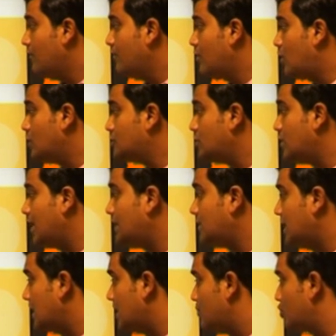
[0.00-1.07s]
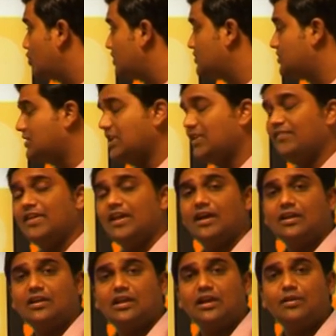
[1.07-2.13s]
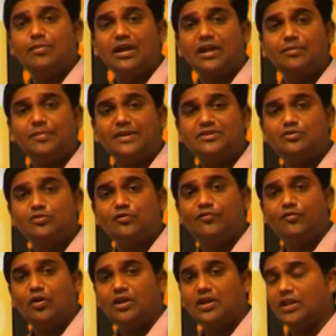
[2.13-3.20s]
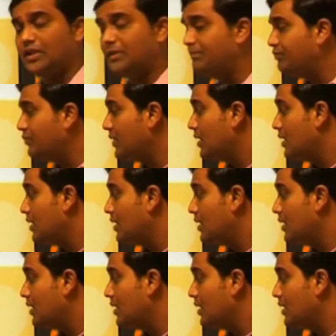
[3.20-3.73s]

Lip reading: We also like Tata Motors DVR, current market price 240.